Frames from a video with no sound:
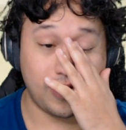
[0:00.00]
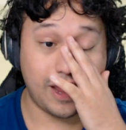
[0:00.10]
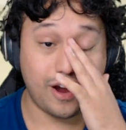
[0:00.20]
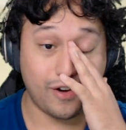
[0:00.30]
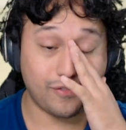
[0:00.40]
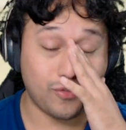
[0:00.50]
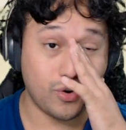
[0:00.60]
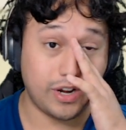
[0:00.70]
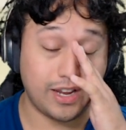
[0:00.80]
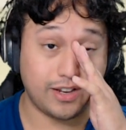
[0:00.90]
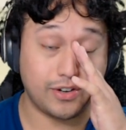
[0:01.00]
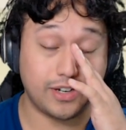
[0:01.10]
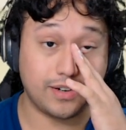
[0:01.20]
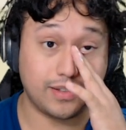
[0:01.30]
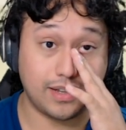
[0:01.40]
AR-40 and you
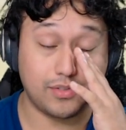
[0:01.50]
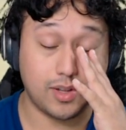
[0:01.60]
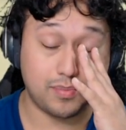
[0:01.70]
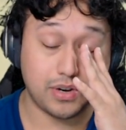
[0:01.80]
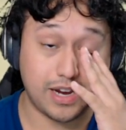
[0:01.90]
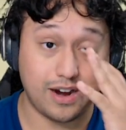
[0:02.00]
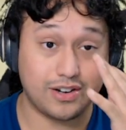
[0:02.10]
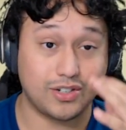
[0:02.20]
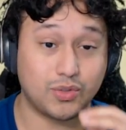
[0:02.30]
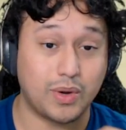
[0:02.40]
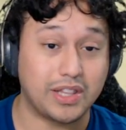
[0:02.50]
didn't level up your characters well